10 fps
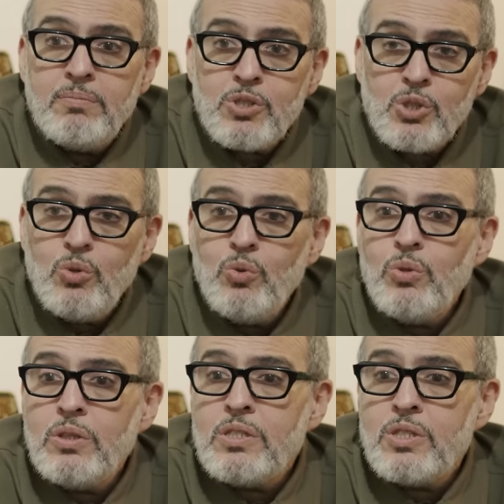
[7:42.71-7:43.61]

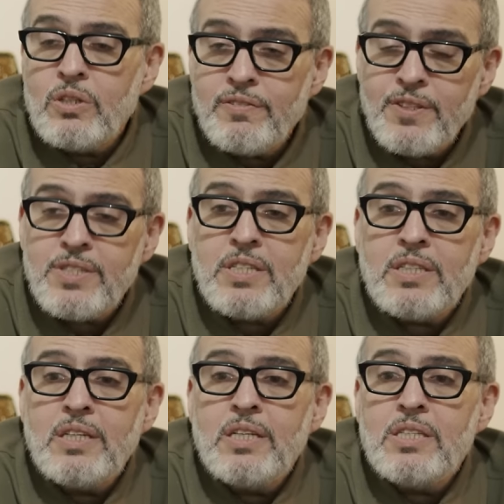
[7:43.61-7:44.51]
schools,
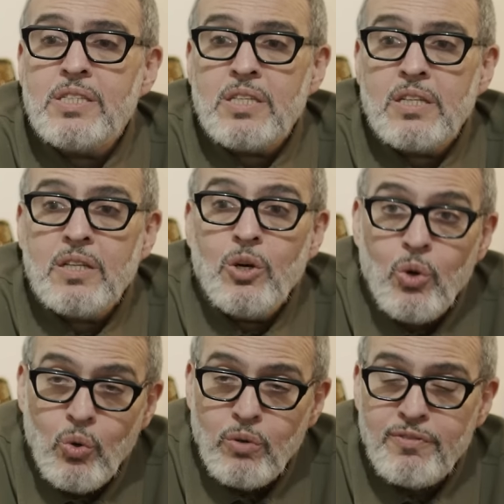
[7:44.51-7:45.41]
universities, the
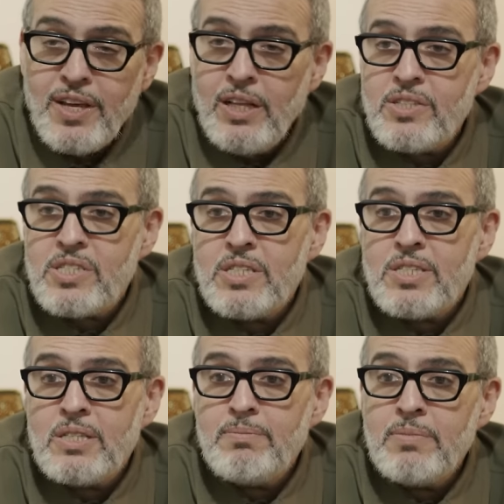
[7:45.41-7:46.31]
whole of the health
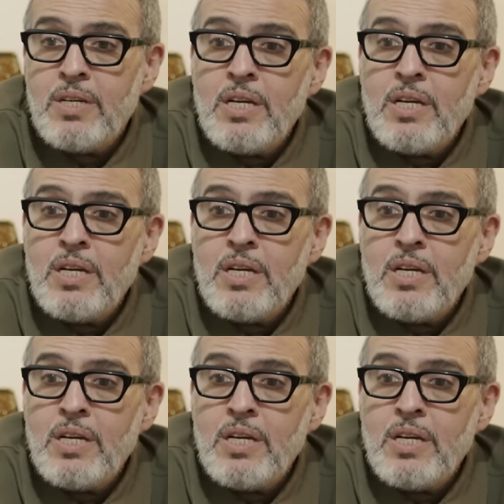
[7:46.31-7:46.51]
system,